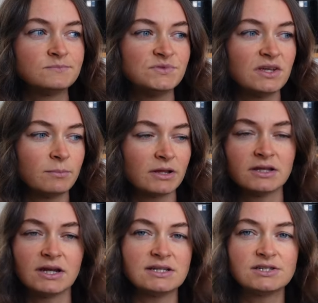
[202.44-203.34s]
the
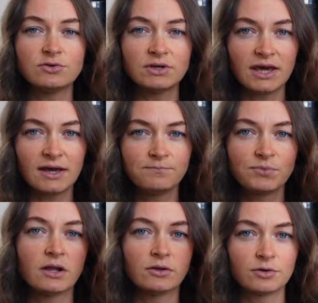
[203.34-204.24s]
ability to get
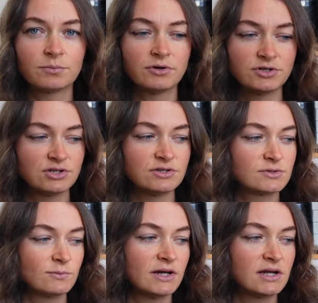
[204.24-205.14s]
a lot of
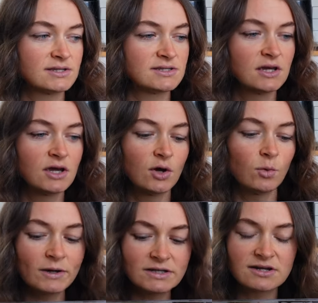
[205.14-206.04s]
produce when it's
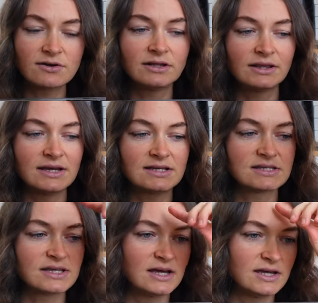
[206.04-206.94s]
winter
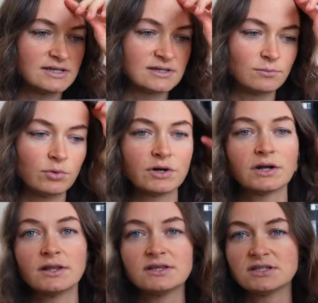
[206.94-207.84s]
unless it is
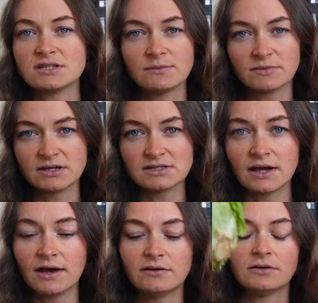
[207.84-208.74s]
imported and there's just some things
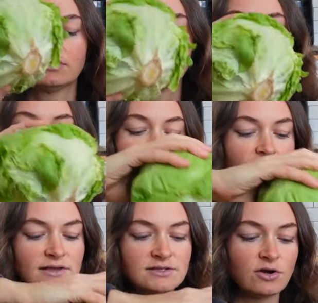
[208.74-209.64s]
that aren't good for
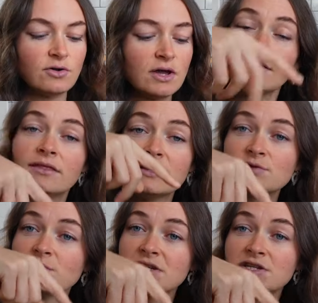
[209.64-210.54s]
that. So
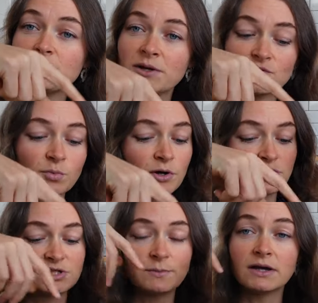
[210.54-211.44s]
this was a special
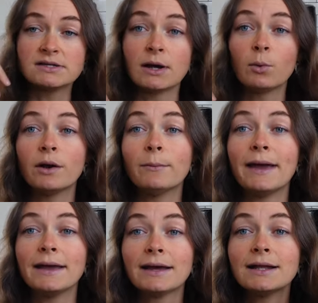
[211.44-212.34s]
purchase because I want to
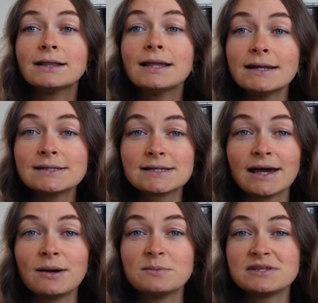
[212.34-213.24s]
make lettuce
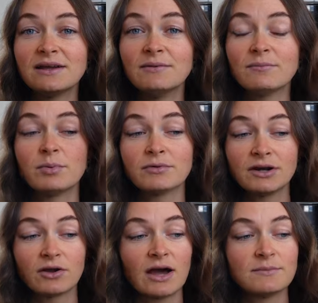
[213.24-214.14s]
cups and
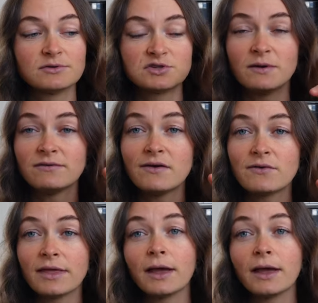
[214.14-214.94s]
burrito cups, which are my favorite